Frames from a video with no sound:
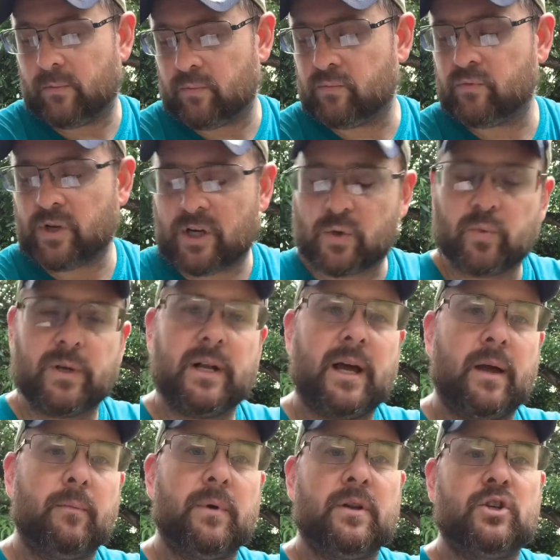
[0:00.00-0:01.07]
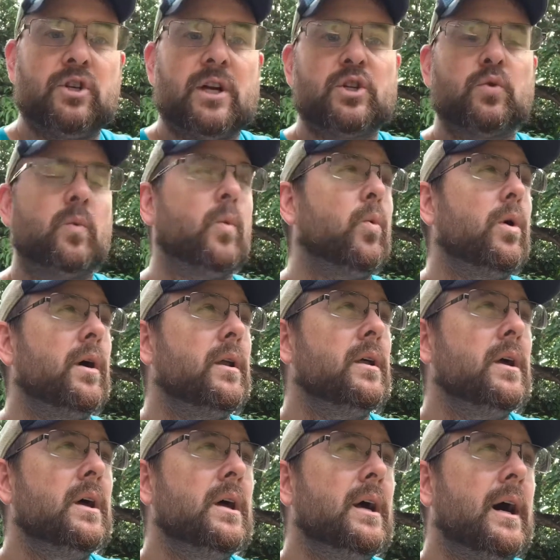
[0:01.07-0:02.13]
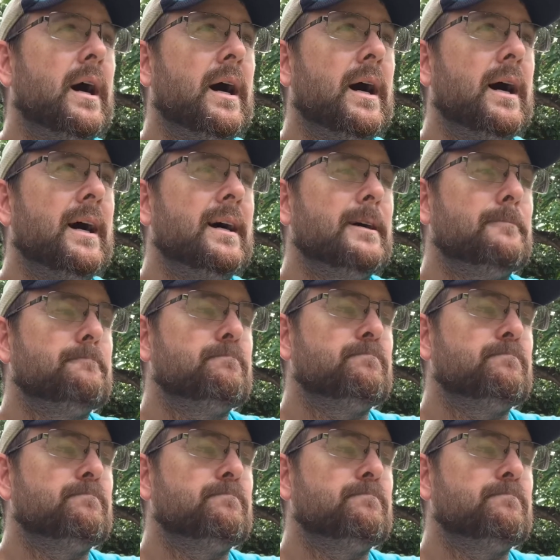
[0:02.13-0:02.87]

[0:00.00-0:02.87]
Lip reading: Joshua 9, but Joshua 1,